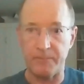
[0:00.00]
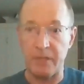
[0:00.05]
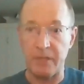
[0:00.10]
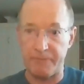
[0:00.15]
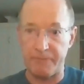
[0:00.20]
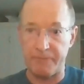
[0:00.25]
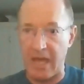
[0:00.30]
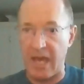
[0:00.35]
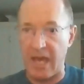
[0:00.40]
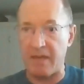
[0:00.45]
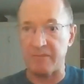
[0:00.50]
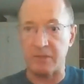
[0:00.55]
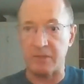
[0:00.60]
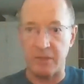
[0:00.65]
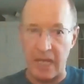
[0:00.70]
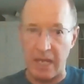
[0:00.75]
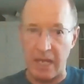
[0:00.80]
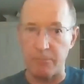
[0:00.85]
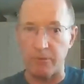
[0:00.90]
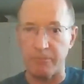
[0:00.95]
if
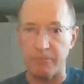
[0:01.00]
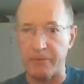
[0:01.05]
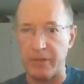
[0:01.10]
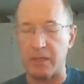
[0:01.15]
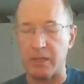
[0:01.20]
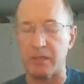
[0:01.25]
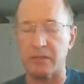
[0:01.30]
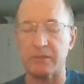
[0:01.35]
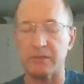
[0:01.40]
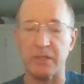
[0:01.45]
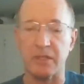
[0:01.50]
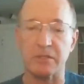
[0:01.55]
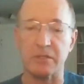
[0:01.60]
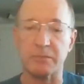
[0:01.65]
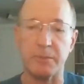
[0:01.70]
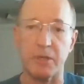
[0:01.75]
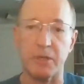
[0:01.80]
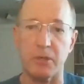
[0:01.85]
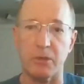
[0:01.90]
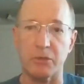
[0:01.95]
that gable vent is
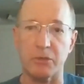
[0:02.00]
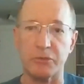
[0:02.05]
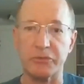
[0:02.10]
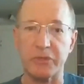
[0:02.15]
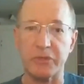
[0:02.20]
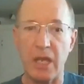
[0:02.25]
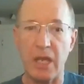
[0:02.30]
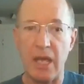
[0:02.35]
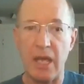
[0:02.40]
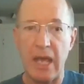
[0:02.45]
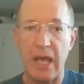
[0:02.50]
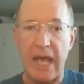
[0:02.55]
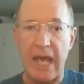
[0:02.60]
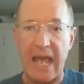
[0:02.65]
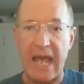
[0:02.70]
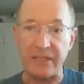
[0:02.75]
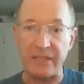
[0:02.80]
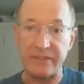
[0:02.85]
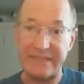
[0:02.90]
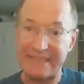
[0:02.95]
exposed,
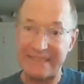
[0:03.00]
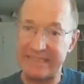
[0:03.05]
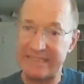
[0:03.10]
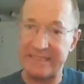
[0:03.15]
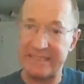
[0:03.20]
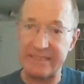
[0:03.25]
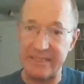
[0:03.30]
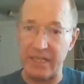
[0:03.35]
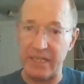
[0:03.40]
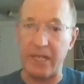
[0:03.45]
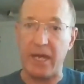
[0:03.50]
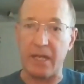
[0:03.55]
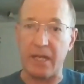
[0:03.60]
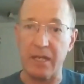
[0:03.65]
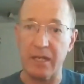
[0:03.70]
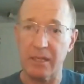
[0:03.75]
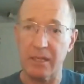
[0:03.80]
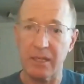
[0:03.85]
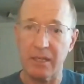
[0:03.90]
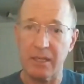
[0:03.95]
and
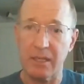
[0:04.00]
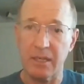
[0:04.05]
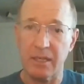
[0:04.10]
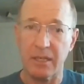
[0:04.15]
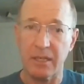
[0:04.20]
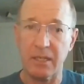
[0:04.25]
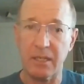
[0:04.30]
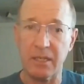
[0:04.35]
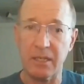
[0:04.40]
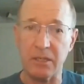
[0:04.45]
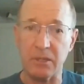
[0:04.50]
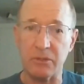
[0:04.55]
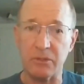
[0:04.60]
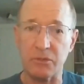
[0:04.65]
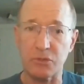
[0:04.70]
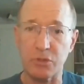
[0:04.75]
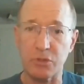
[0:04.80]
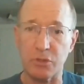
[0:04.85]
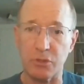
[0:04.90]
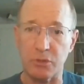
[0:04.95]
stick
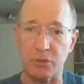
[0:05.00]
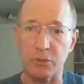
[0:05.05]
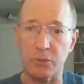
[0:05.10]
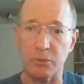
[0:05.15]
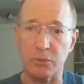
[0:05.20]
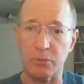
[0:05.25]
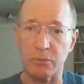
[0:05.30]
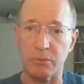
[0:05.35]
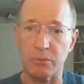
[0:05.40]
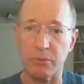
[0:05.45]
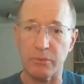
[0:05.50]
into